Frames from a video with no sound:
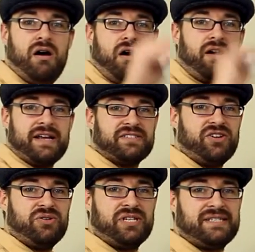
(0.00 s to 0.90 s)
All right,
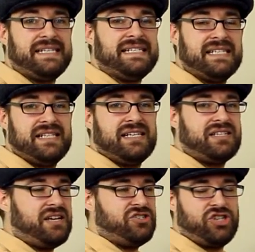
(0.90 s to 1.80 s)
so to season
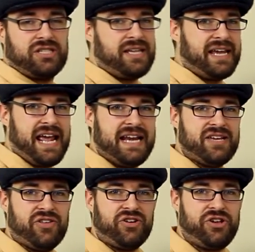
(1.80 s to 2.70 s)
this, just like
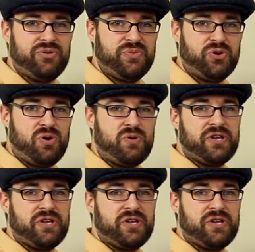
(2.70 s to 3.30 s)
any other humidor,